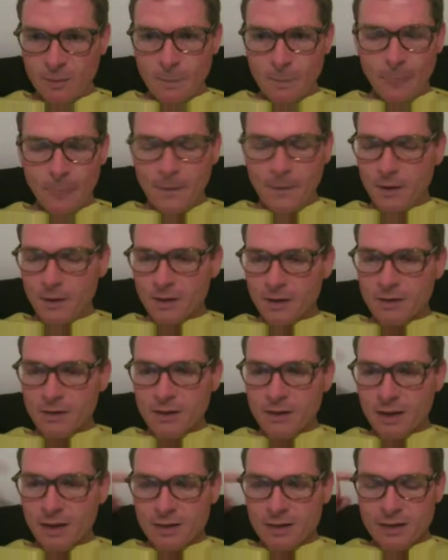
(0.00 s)
you can go
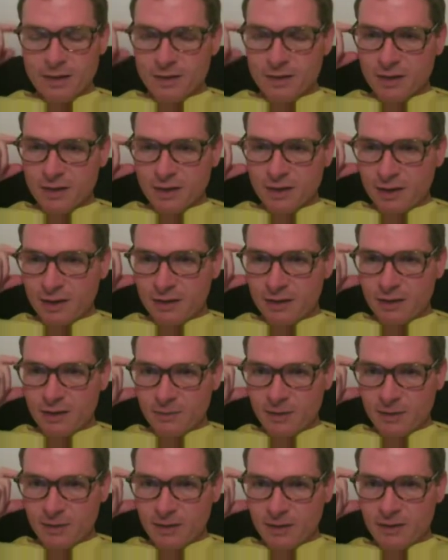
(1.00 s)
to hedgeye and check it out i
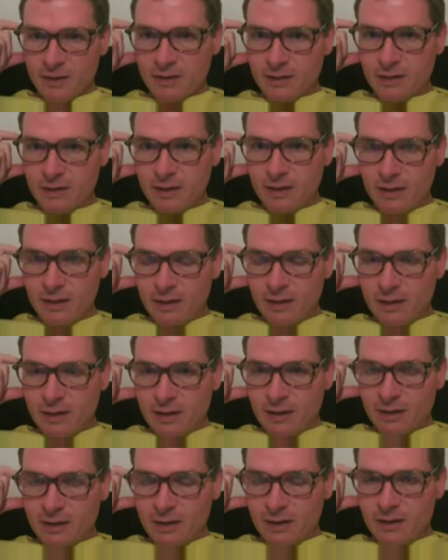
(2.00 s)
mean
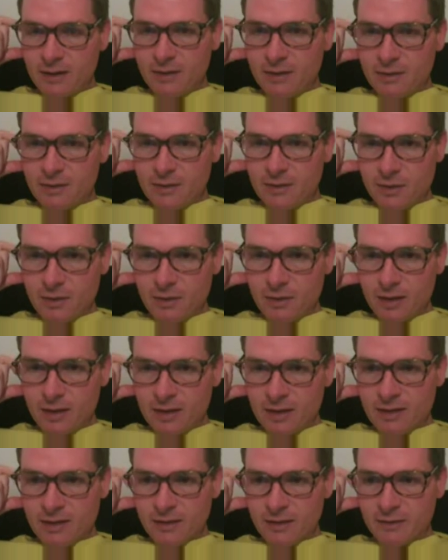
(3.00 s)
they do show a lot
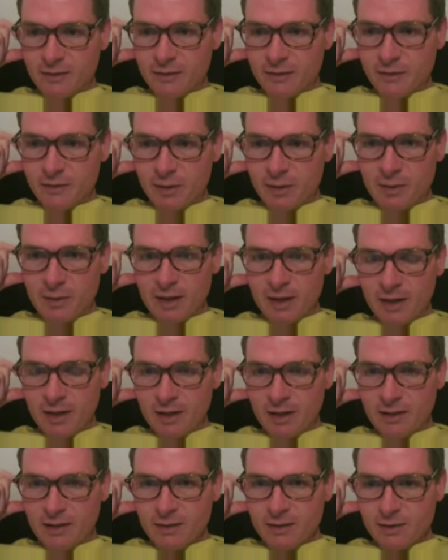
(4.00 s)
of stuff for free but i
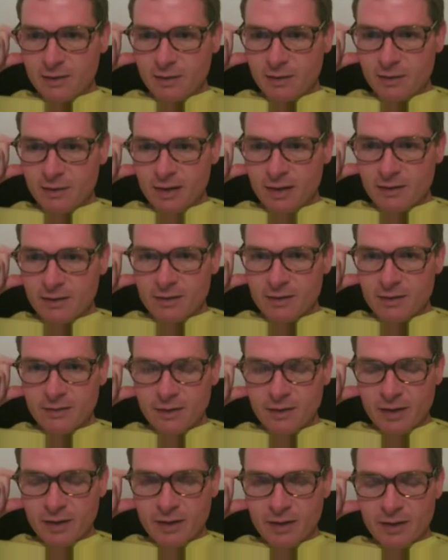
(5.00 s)
can't show that stuff
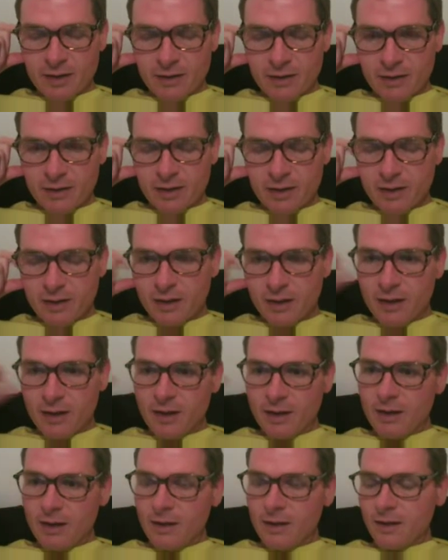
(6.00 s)
on here i don't think
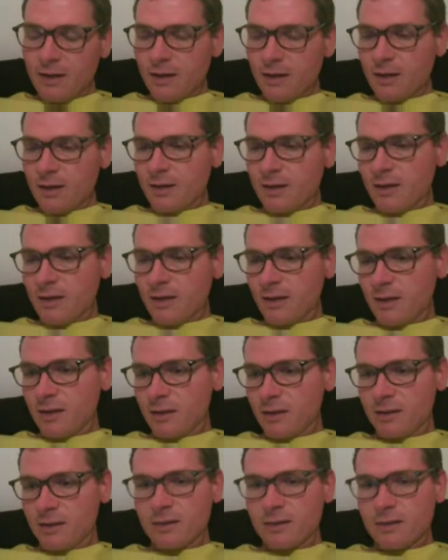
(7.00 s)
and
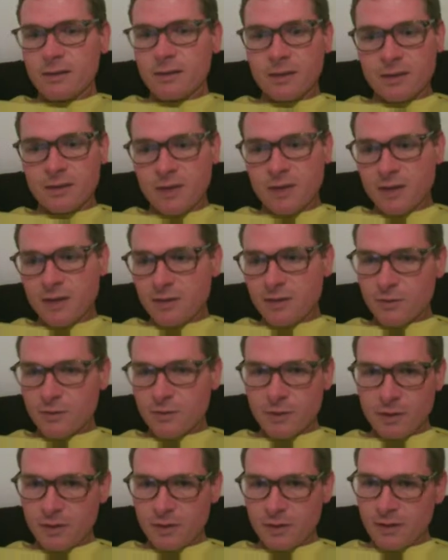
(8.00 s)
then uh, change of
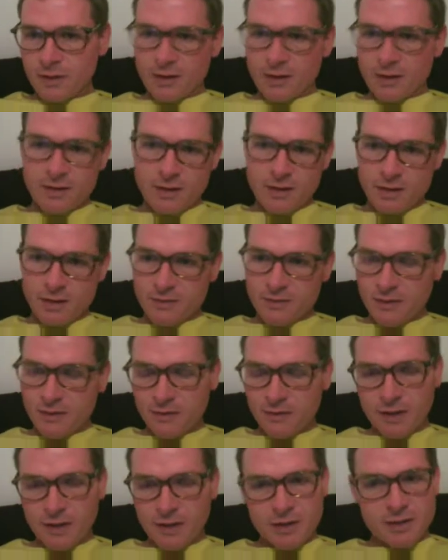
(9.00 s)
growth and change of
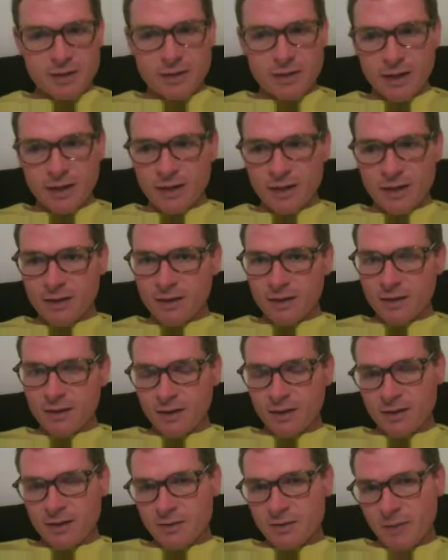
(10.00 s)
inflation data and
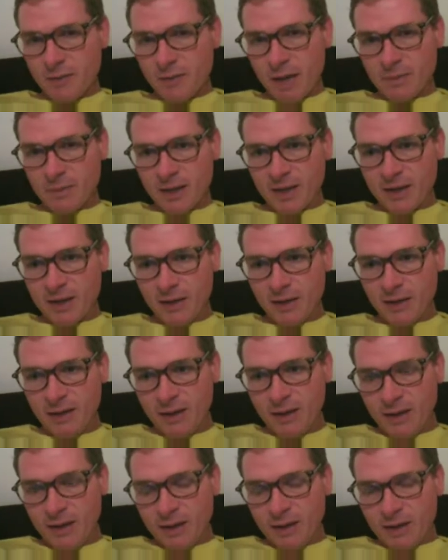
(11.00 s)
they just map it out
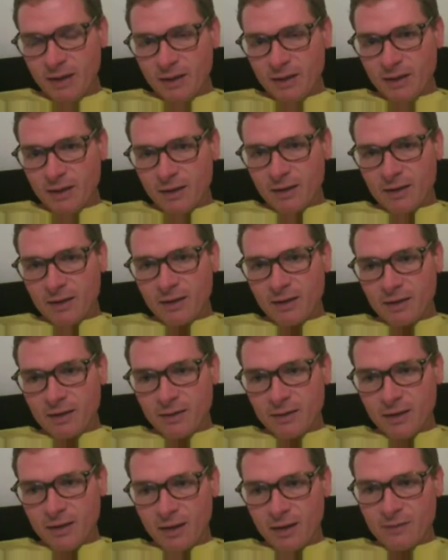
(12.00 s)
and
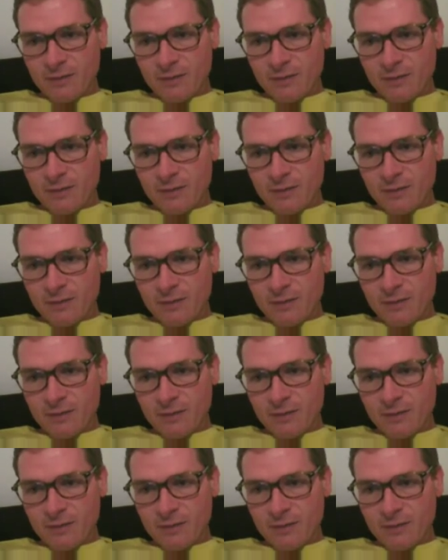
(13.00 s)
they have